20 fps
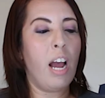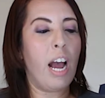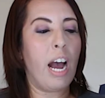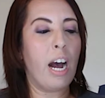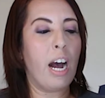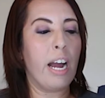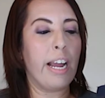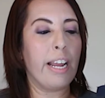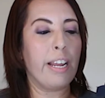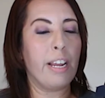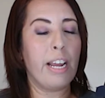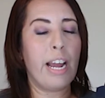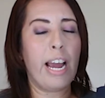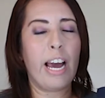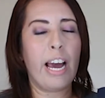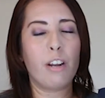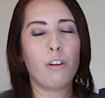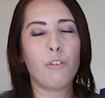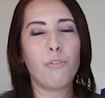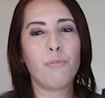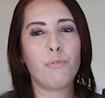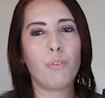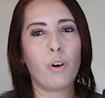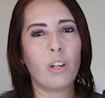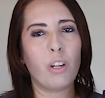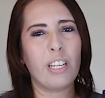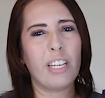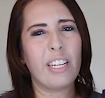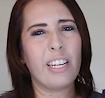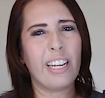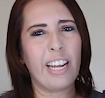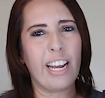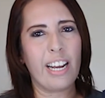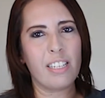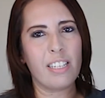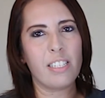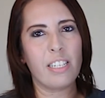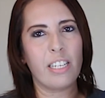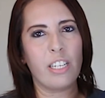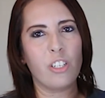I had a fall at a
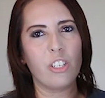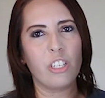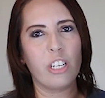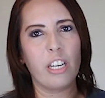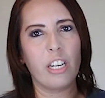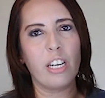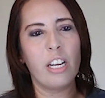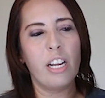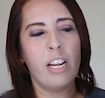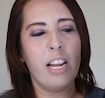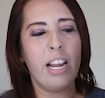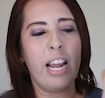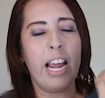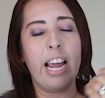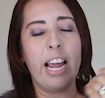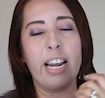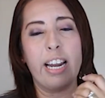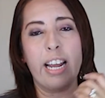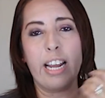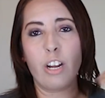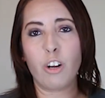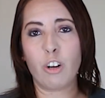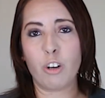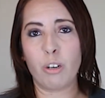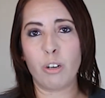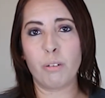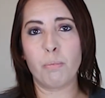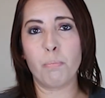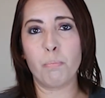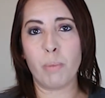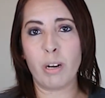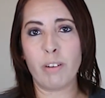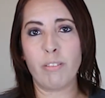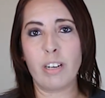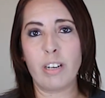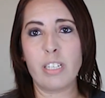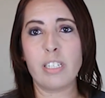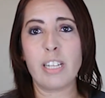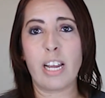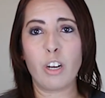gas station and I hurt my
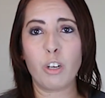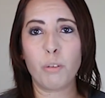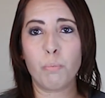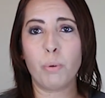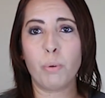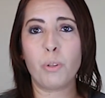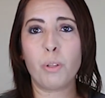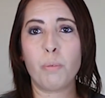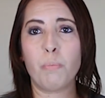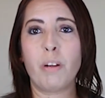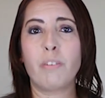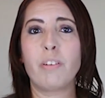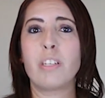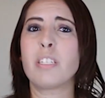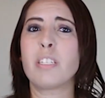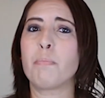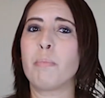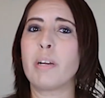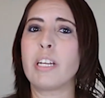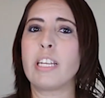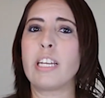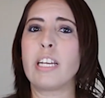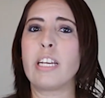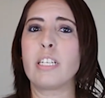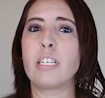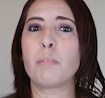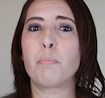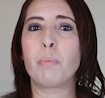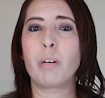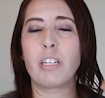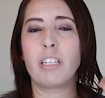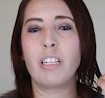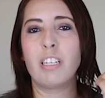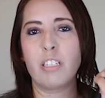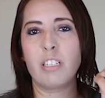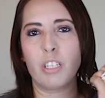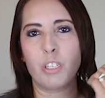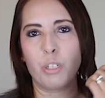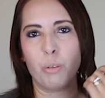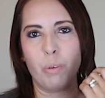wrist. I hurt both of my wrists and my knees, but
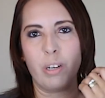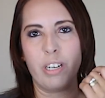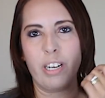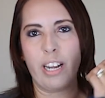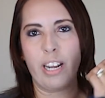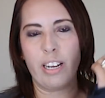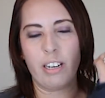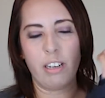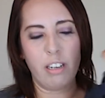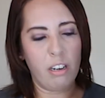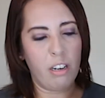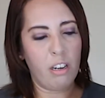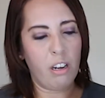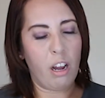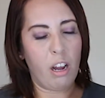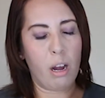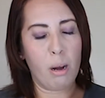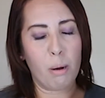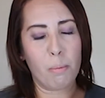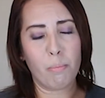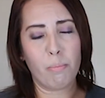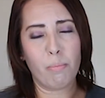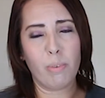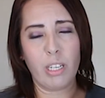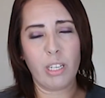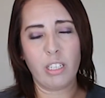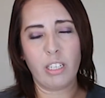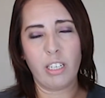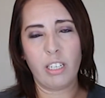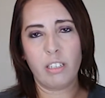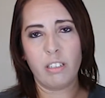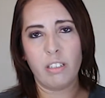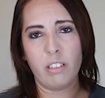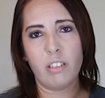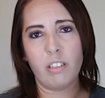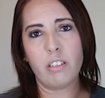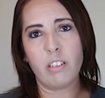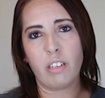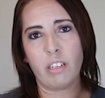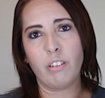this is the one that really
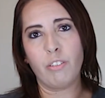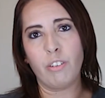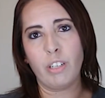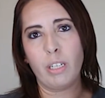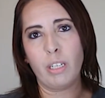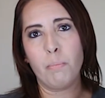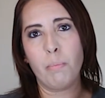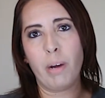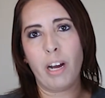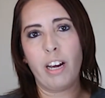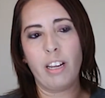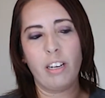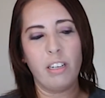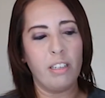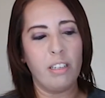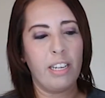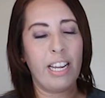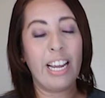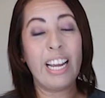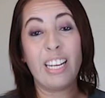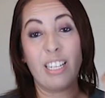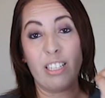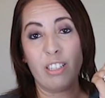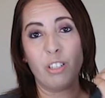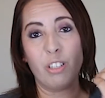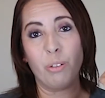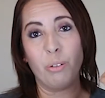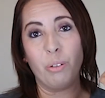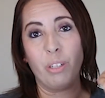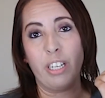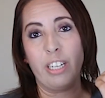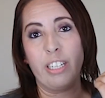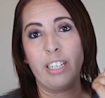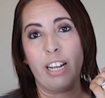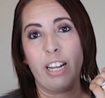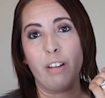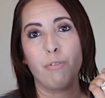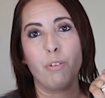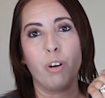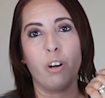took a really bad hit to like
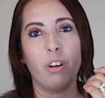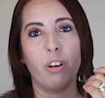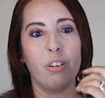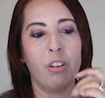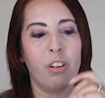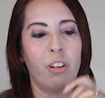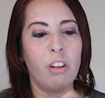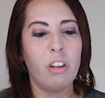that fall.